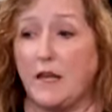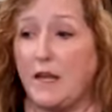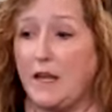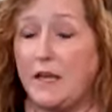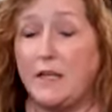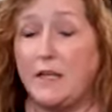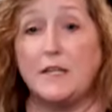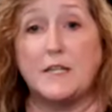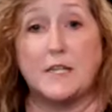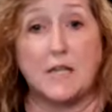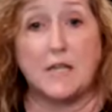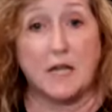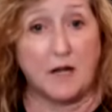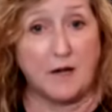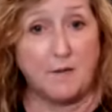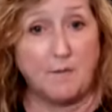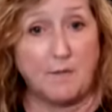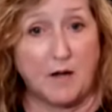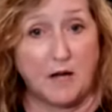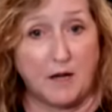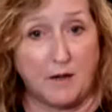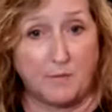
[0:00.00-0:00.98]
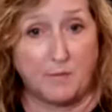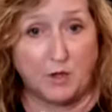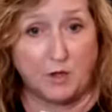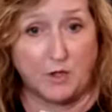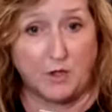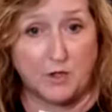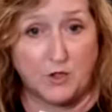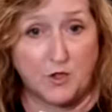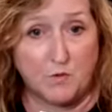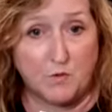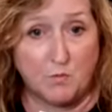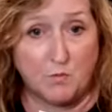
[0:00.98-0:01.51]
In time, I am going to
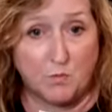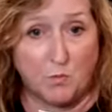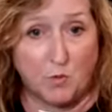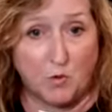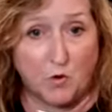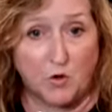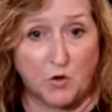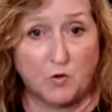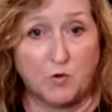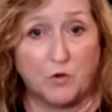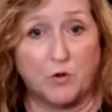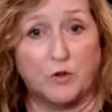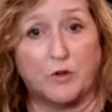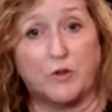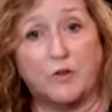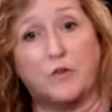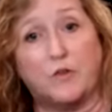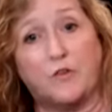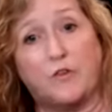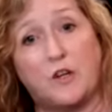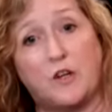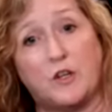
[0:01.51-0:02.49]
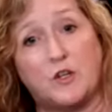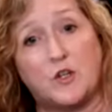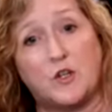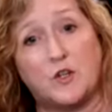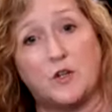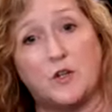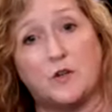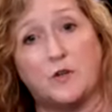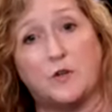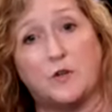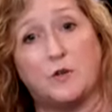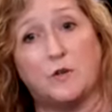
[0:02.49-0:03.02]
do more
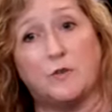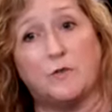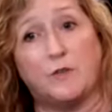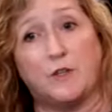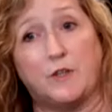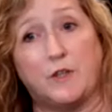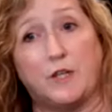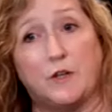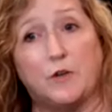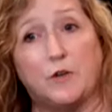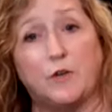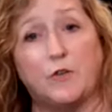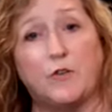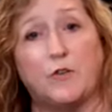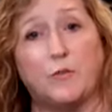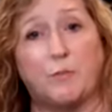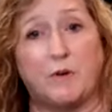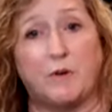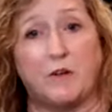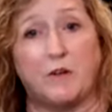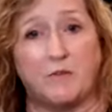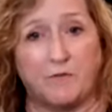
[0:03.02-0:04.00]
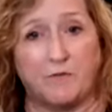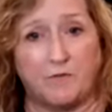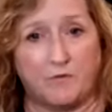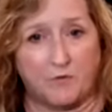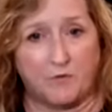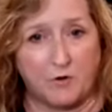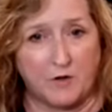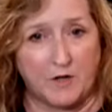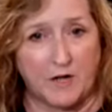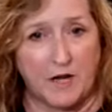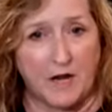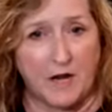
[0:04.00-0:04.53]
organizational videos, but
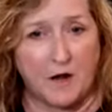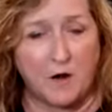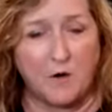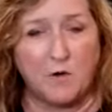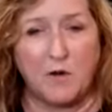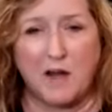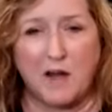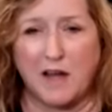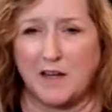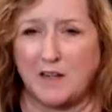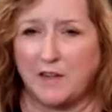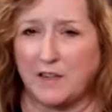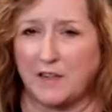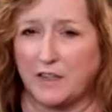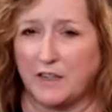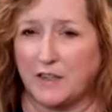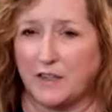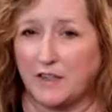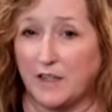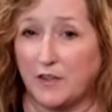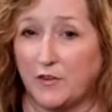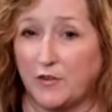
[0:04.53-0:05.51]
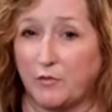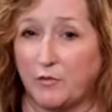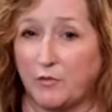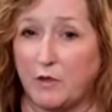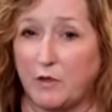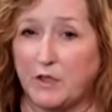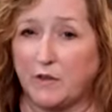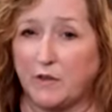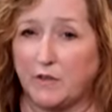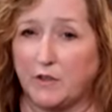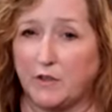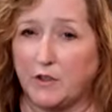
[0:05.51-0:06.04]
for now, I think next week
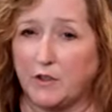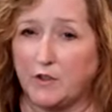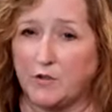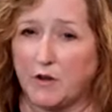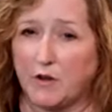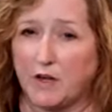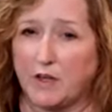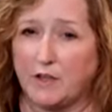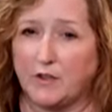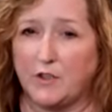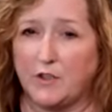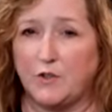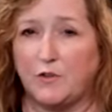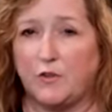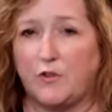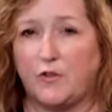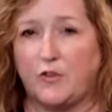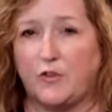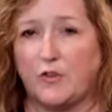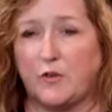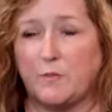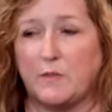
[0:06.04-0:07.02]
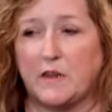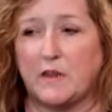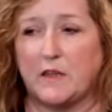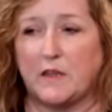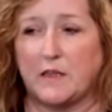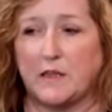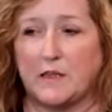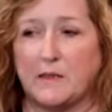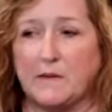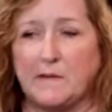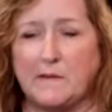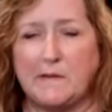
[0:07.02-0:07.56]
I'm going to try to do something
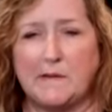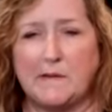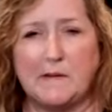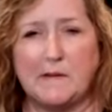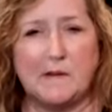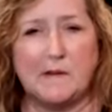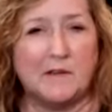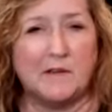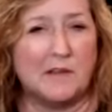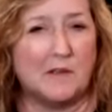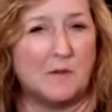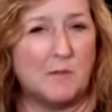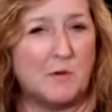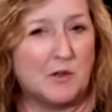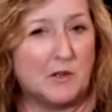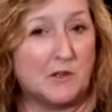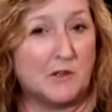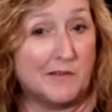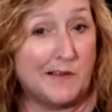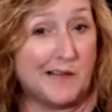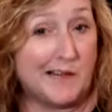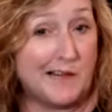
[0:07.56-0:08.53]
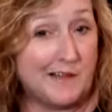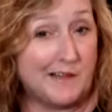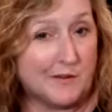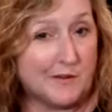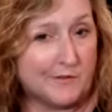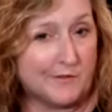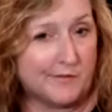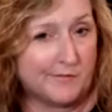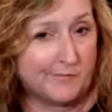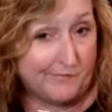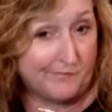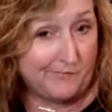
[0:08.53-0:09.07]
a little more creative.
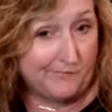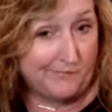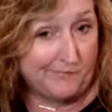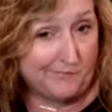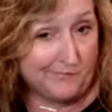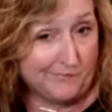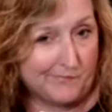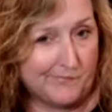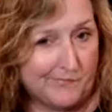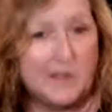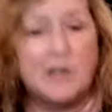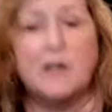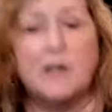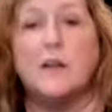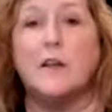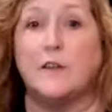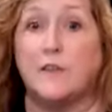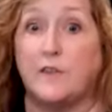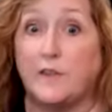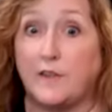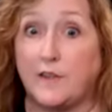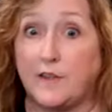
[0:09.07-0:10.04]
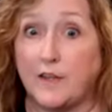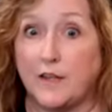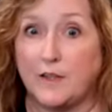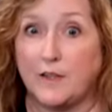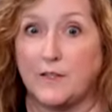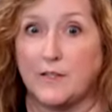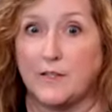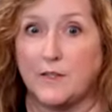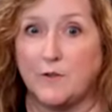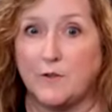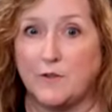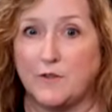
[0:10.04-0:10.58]
Stay
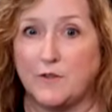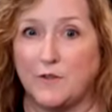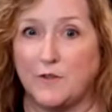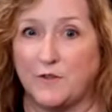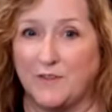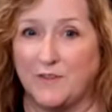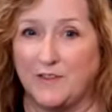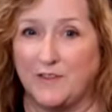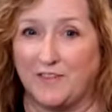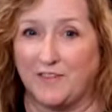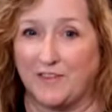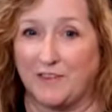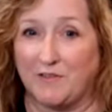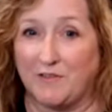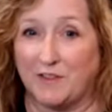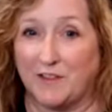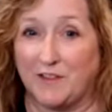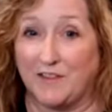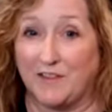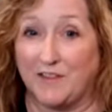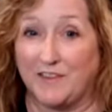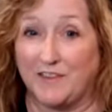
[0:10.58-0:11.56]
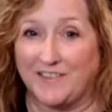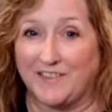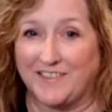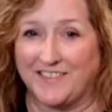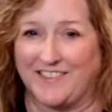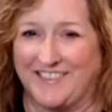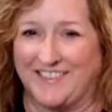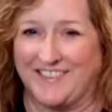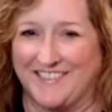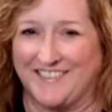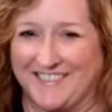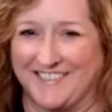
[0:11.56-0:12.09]
tuned to see what it is.